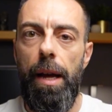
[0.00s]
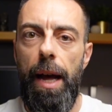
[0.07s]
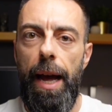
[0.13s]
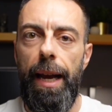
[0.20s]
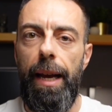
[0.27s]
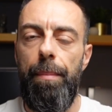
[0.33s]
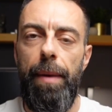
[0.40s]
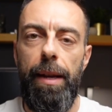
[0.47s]

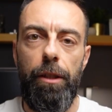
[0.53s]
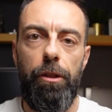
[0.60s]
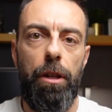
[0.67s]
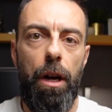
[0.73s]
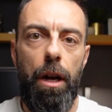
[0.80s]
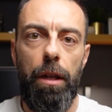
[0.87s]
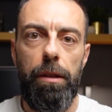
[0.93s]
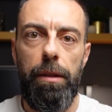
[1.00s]
I can manage
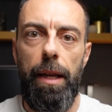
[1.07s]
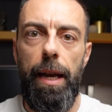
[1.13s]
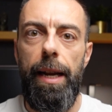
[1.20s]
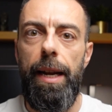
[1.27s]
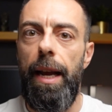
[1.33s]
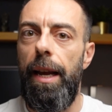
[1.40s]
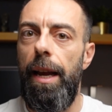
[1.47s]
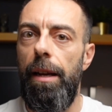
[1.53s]
cost, and
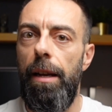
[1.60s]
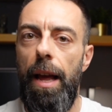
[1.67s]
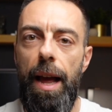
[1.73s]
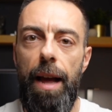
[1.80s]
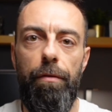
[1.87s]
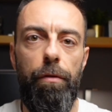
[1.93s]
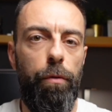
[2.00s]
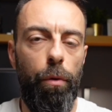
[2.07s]
I can
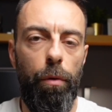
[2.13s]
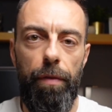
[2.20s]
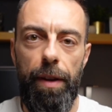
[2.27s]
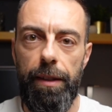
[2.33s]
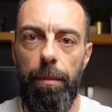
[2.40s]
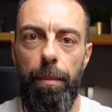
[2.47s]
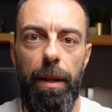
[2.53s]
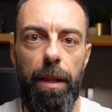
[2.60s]
have full
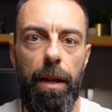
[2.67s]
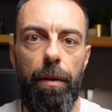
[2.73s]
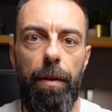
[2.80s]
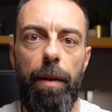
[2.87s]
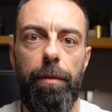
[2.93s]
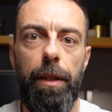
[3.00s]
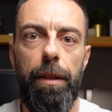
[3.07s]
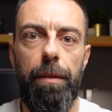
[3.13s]
flexibility
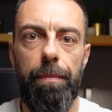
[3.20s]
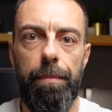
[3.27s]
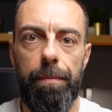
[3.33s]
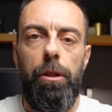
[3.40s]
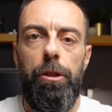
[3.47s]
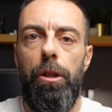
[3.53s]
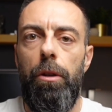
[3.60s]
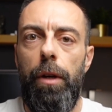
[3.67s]
around it.
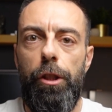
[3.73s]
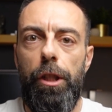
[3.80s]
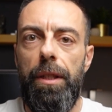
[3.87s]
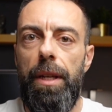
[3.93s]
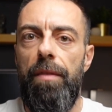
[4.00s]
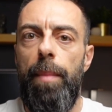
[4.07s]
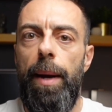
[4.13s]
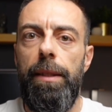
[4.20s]
So I just
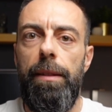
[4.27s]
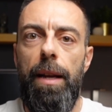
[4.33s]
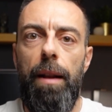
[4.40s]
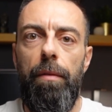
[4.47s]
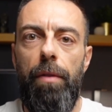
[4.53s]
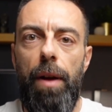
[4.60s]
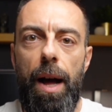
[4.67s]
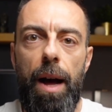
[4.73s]
gave
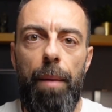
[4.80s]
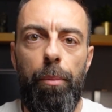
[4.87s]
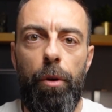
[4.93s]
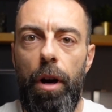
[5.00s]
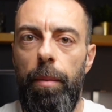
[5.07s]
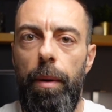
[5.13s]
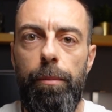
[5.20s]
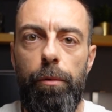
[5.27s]
myself a
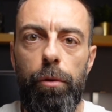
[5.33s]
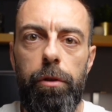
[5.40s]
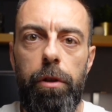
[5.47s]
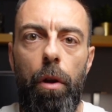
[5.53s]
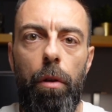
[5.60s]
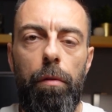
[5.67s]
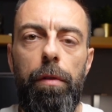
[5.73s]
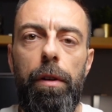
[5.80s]
problem to
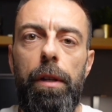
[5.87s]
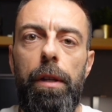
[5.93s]
solve.